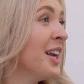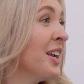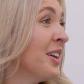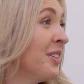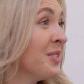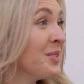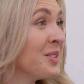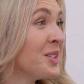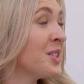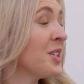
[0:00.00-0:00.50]

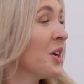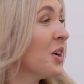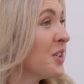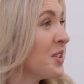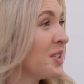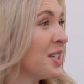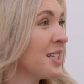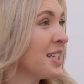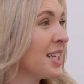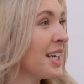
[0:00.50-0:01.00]
know
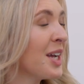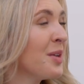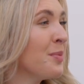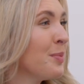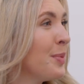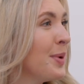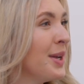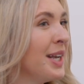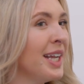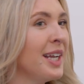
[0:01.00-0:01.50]
Salts as a
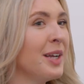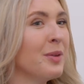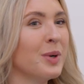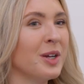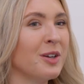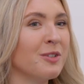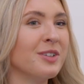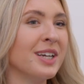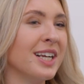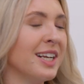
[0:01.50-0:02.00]
company,
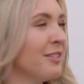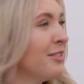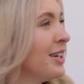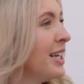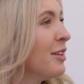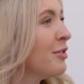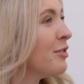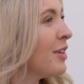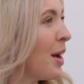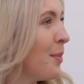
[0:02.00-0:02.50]
we're really,
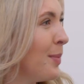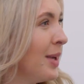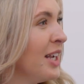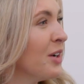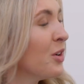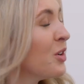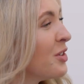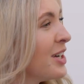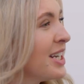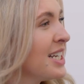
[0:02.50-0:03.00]
really
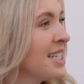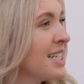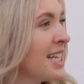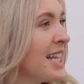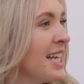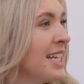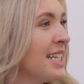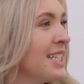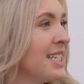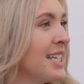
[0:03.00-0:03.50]
family
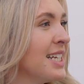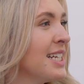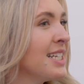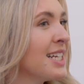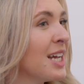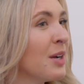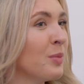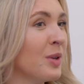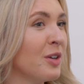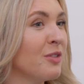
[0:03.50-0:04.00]
orientated,
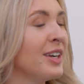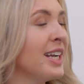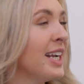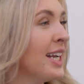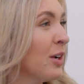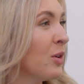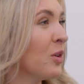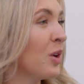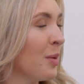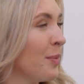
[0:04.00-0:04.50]
and we're
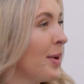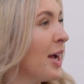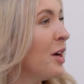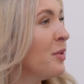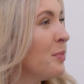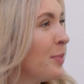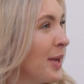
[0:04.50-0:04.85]
really all about